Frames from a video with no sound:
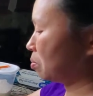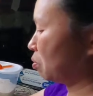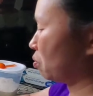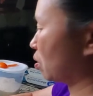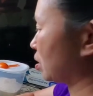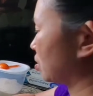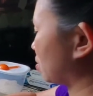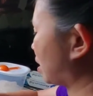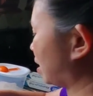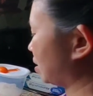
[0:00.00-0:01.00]
before I
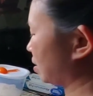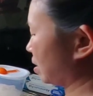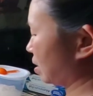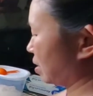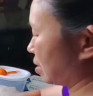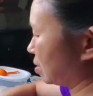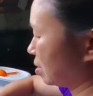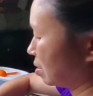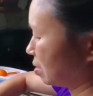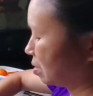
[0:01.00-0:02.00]
start adding the eggs.